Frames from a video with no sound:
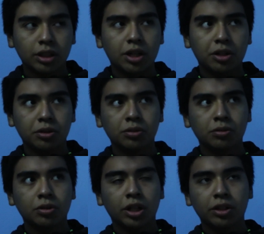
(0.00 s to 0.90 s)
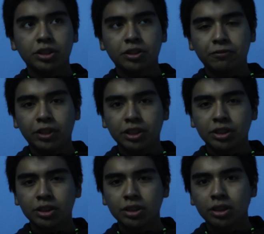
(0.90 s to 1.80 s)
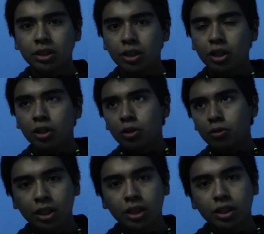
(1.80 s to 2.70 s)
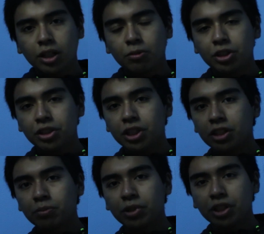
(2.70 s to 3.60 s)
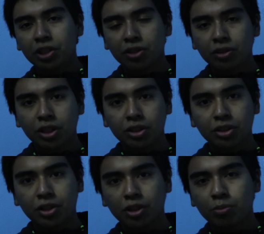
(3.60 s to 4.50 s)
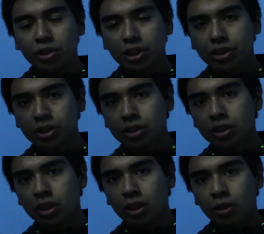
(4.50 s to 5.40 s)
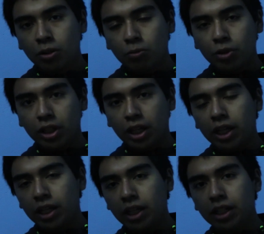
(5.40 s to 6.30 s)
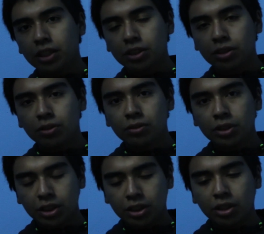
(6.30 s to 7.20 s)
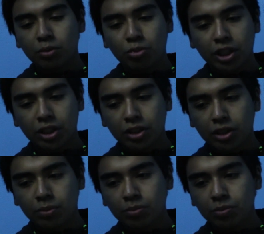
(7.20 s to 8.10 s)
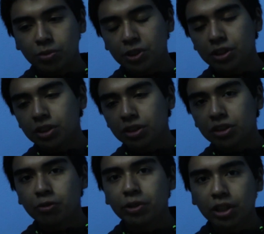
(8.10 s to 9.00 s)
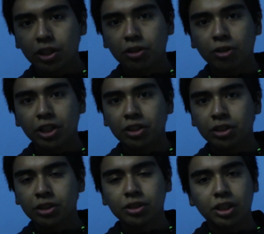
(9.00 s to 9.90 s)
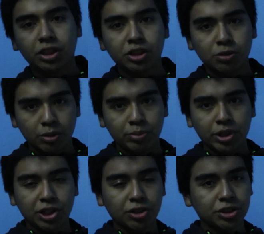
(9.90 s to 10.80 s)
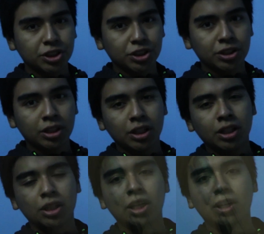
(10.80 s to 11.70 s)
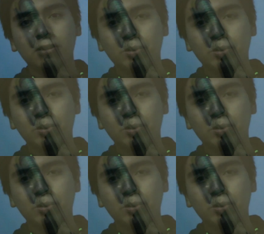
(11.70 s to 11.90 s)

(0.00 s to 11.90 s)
Now, how this affects it? Now, when you take a picture in a dark place with a high ISO, it's going to brighten it up, but there's going to be a lot of graininess. Like this one picture I took of